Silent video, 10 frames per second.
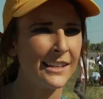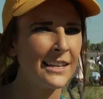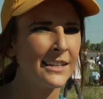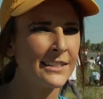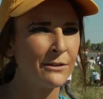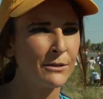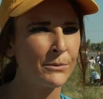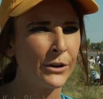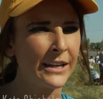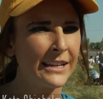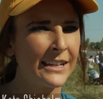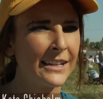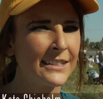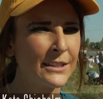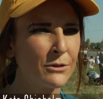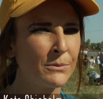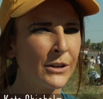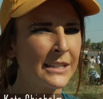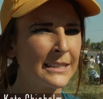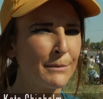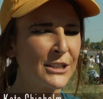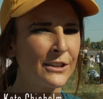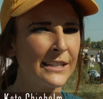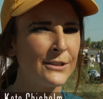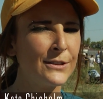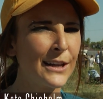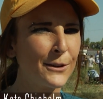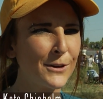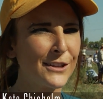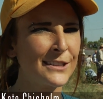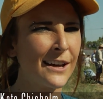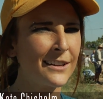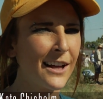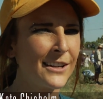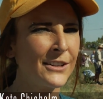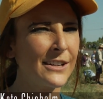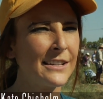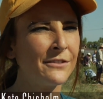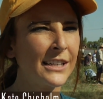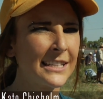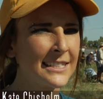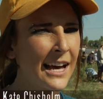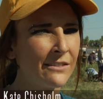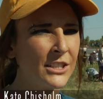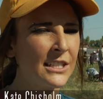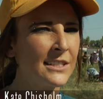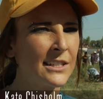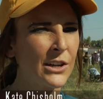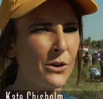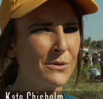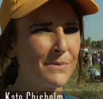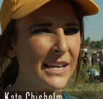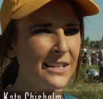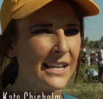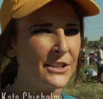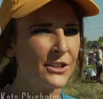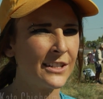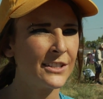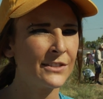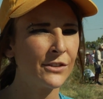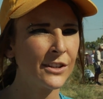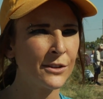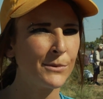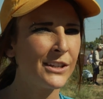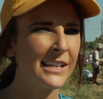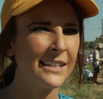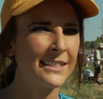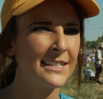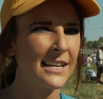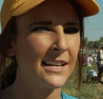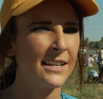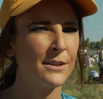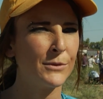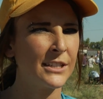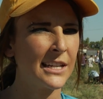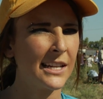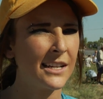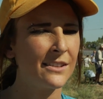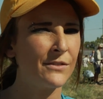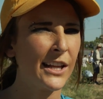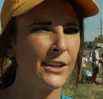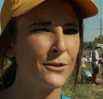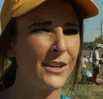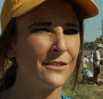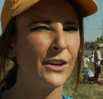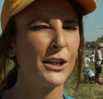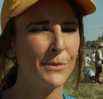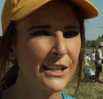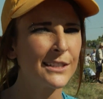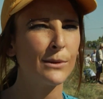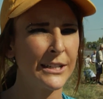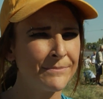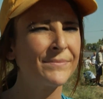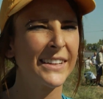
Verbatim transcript: I think it's so important, and it's so important, especially in Tucson where there's not a lot of green, for kids to have a chance to go and be in nature and just for the community to see it and appreciate it and value the environment as well.